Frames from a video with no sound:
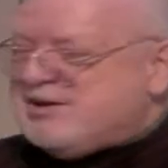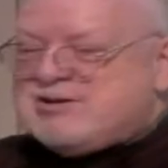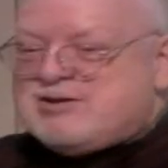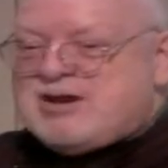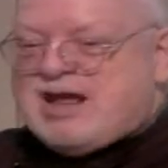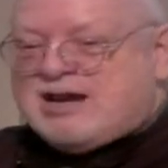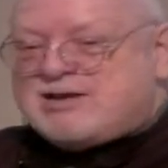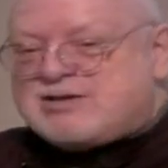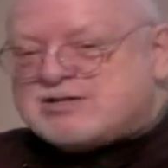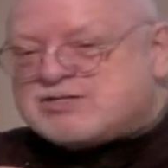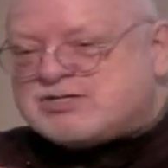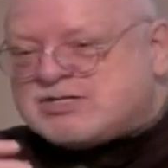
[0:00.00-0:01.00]
And
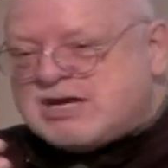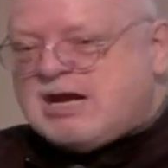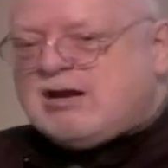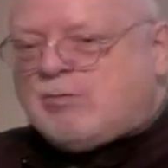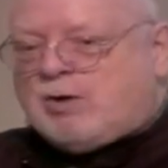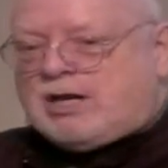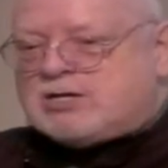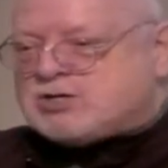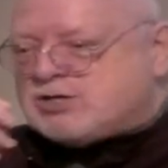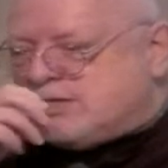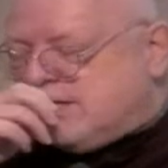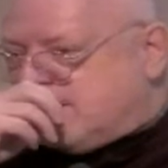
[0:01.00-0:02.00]
distinguish the
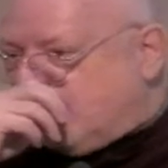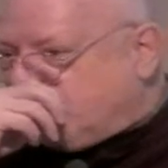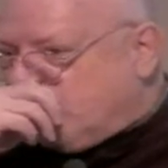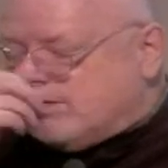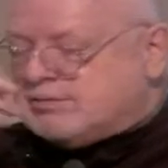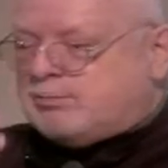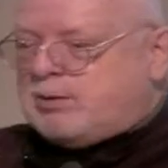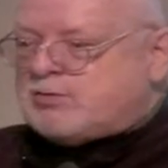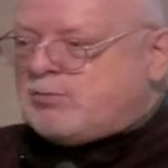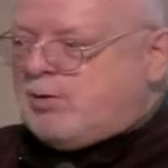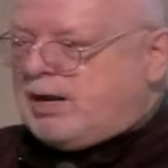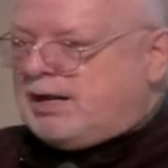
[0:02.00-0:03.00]
difference
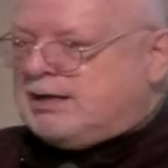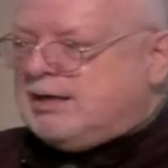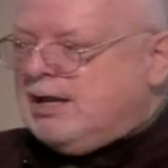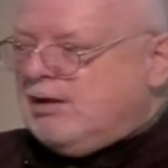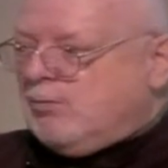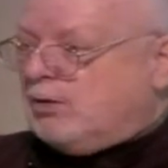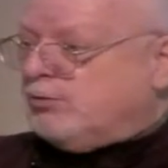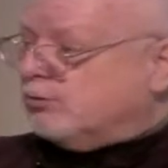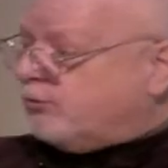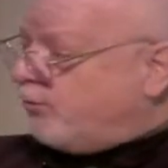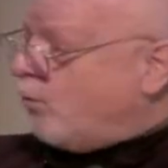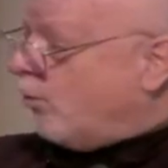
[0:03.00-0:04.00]
between, well, those
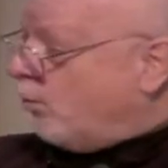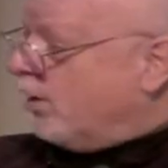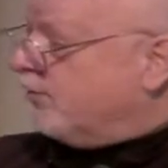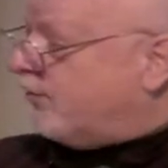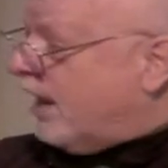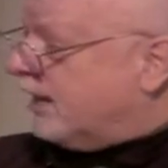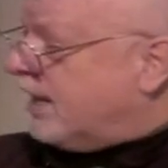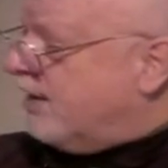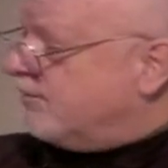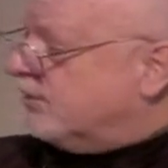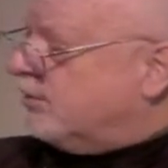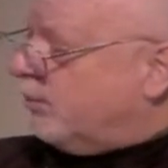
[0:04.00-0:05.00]
4 words I gave at the
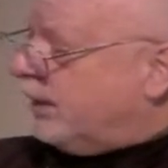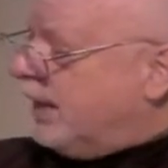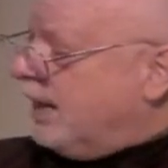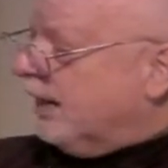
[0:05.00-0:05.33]
beginning.